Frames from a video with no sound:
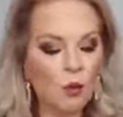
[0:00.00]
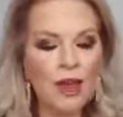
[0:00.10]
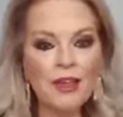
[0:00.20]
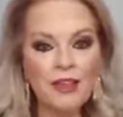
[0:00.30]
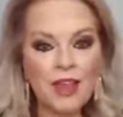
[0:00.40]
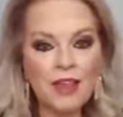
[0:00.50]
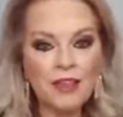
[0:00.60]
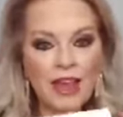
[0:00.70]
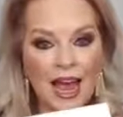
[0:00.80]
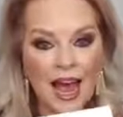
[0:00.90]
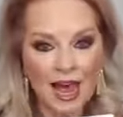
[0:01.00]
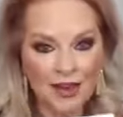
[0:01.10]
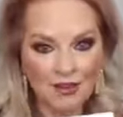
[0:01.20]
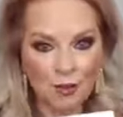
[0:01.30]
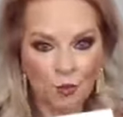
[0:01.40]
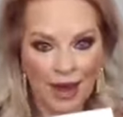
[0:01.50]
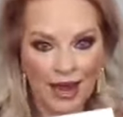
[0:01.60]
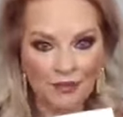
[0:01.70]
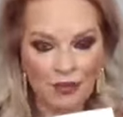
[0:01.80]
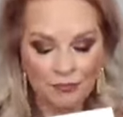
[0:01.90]
with the
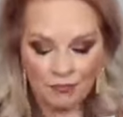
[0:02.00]
Icewave,